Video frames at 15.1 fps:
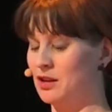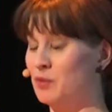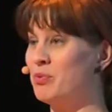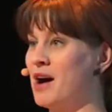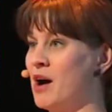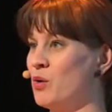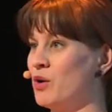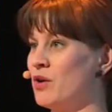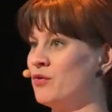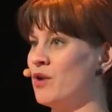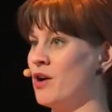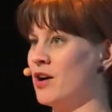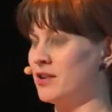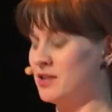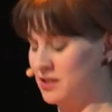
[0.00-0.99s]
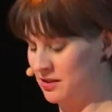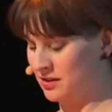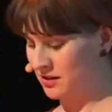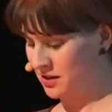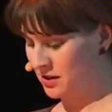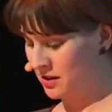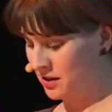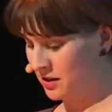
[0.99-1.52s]
the power of art
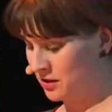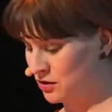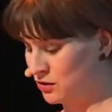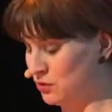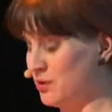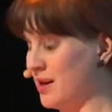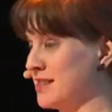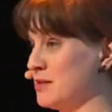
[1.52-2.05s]
to